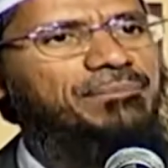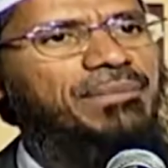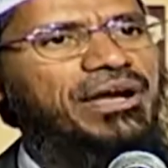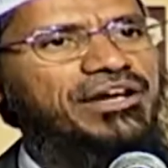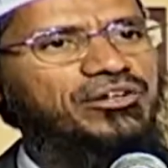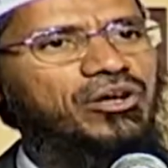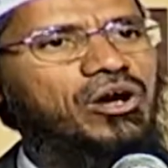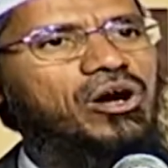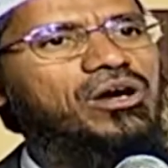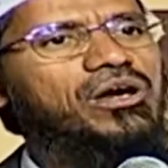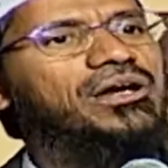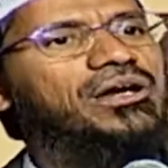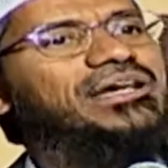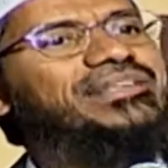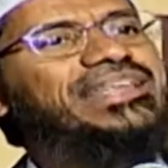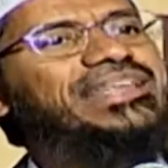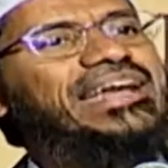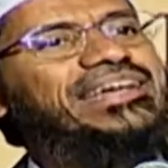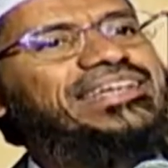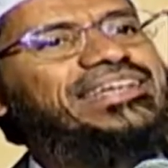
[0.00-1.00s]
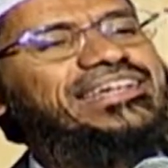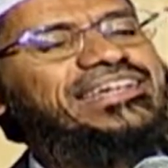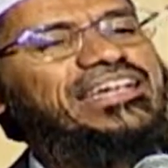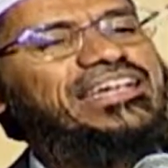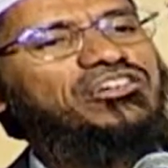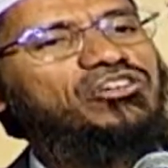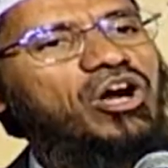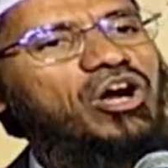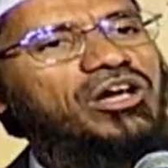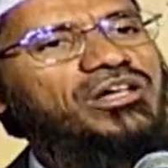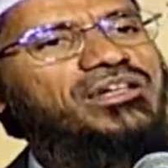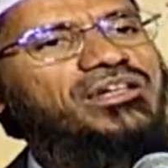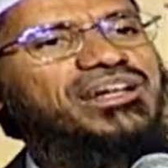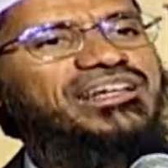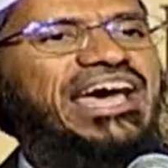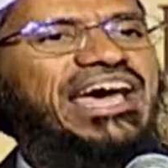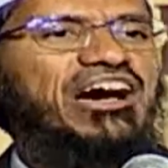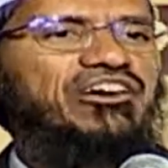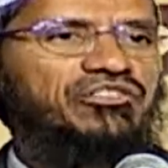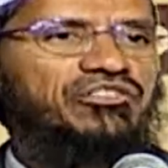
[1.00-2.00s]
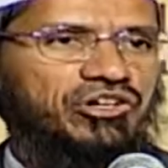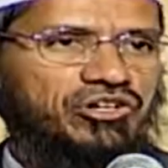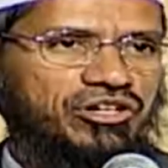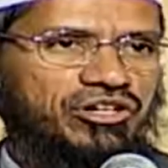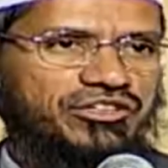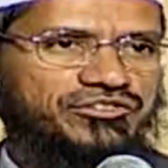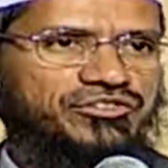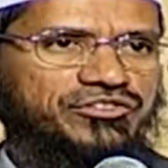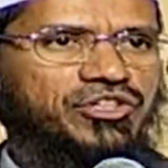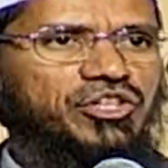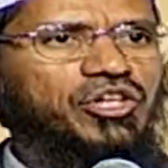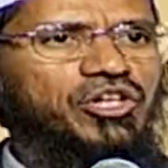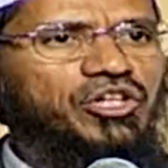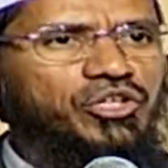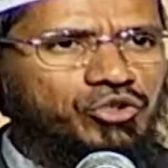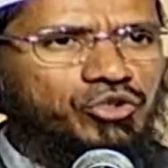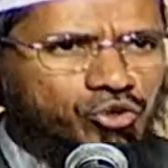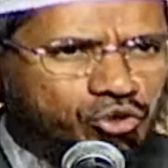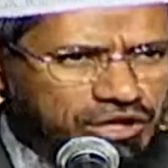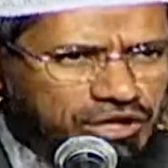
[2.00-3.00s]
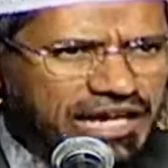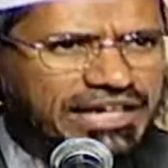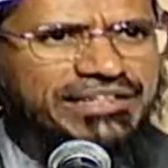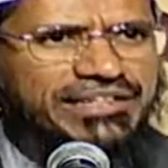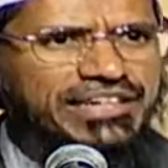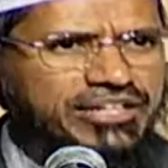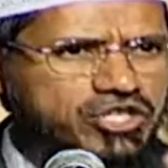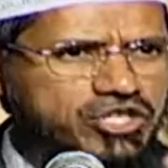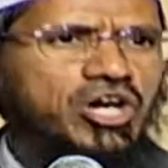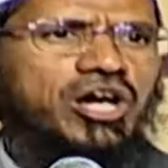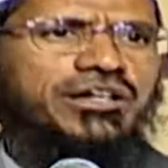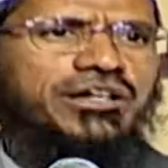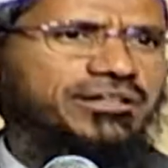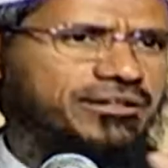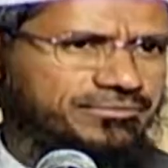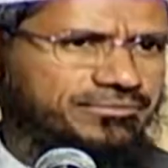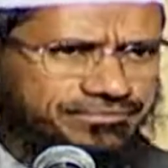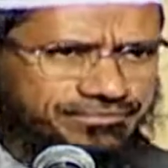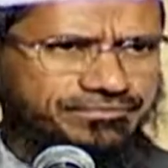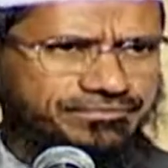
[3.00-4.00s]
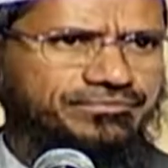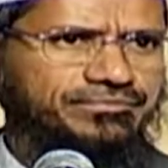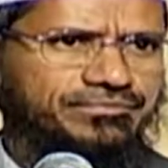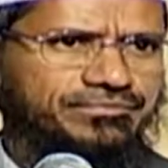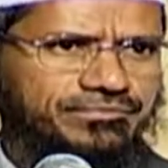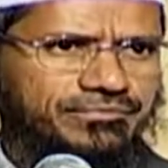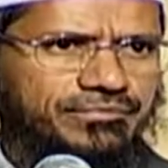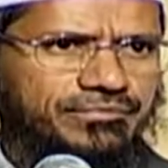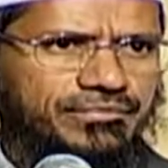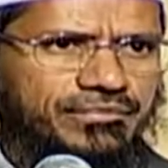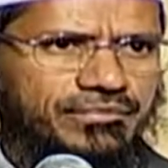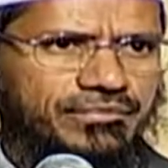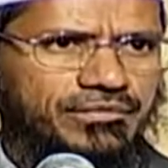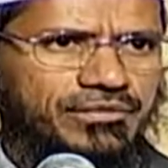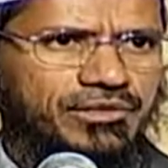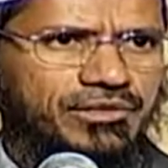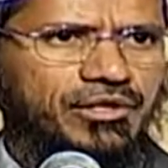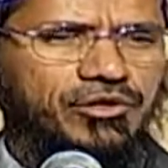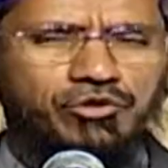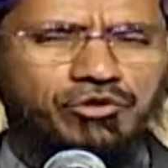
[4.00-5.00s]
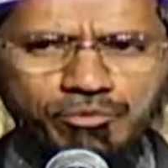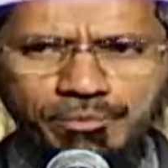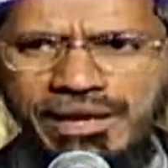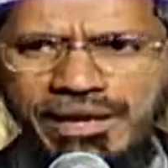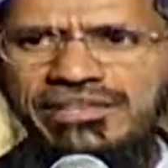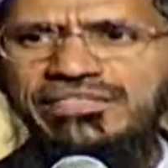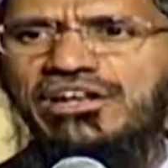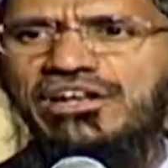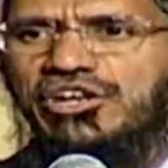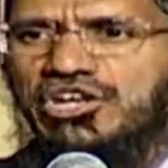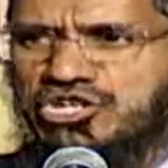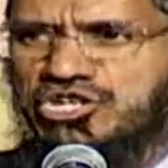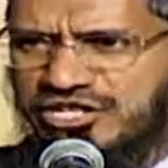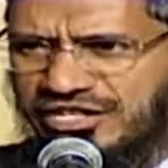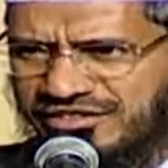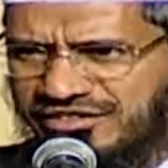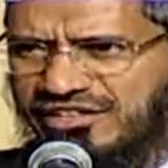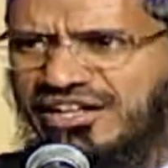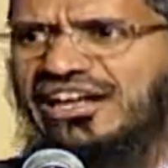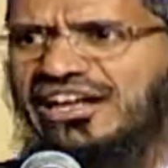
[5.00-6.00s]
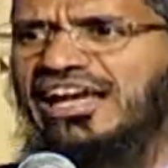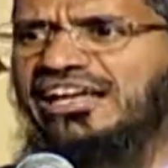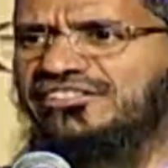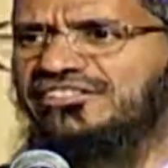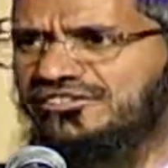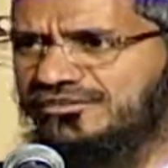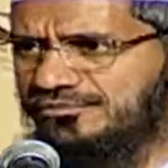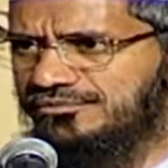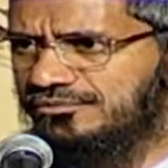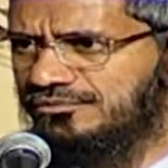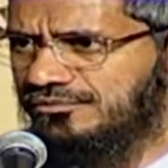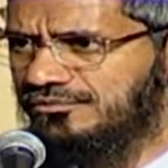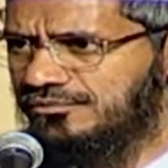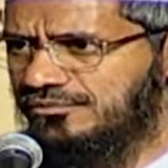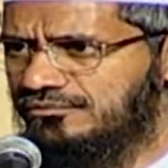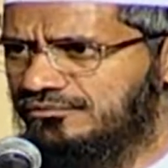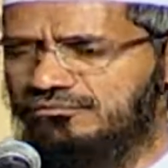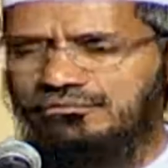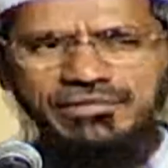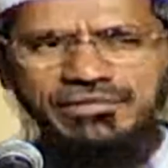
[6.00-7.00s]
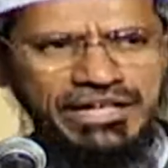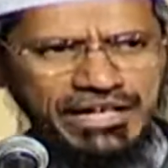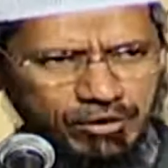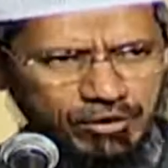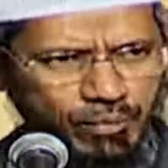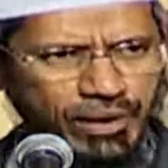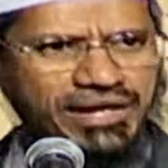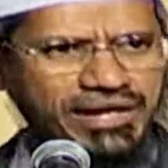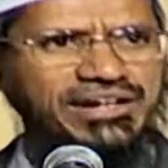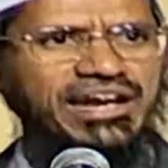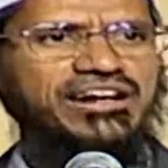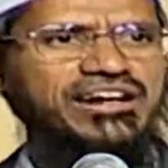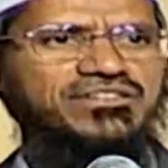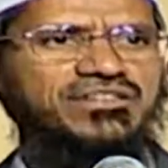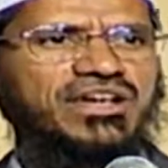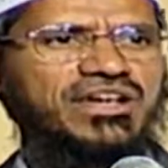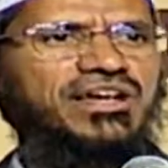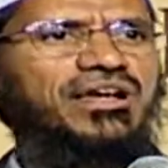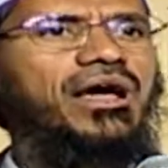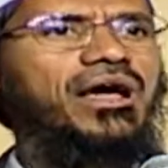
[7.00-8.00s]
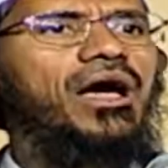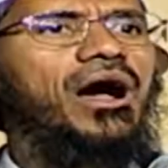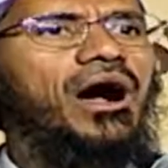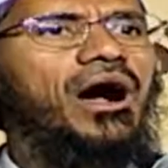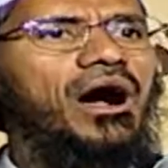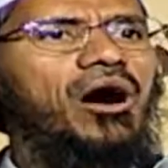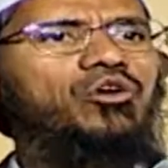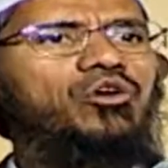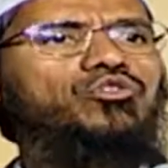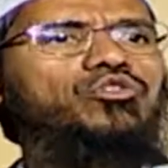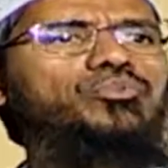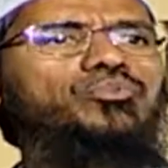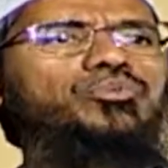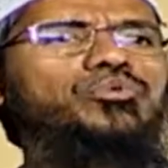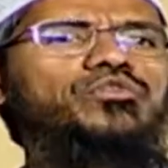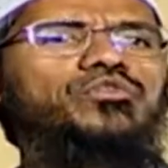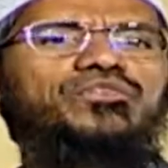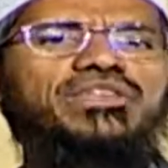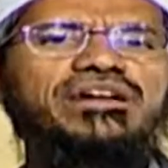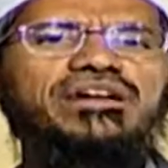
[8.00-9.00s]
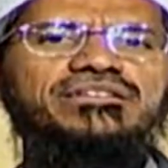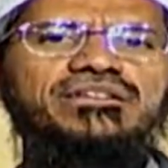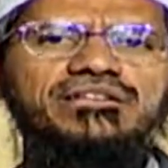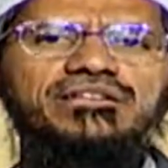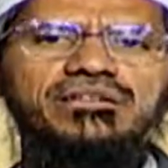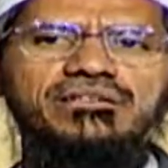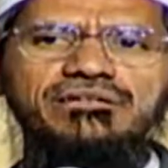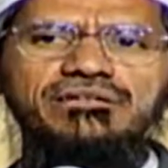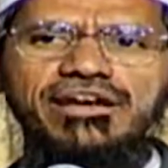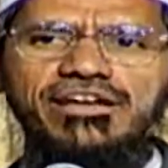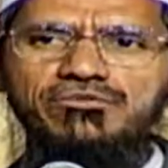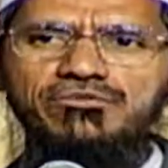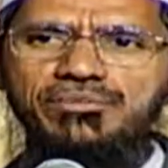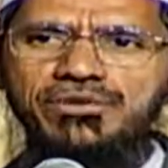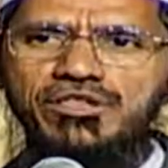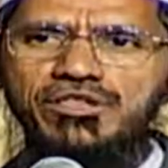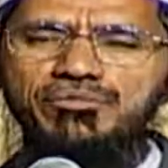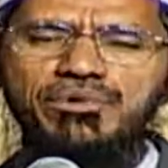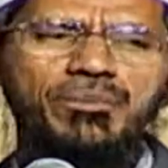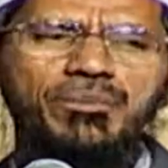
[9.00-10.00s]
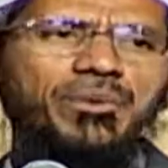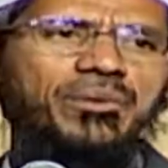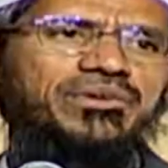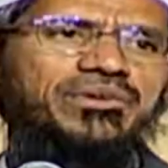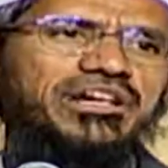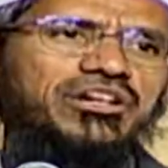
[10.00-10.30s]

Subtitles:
in my talk that he did not die on the cross. To cut it short, to make the Christian realize, in one nutshell, how to prove that Jesus Christ, peace be upon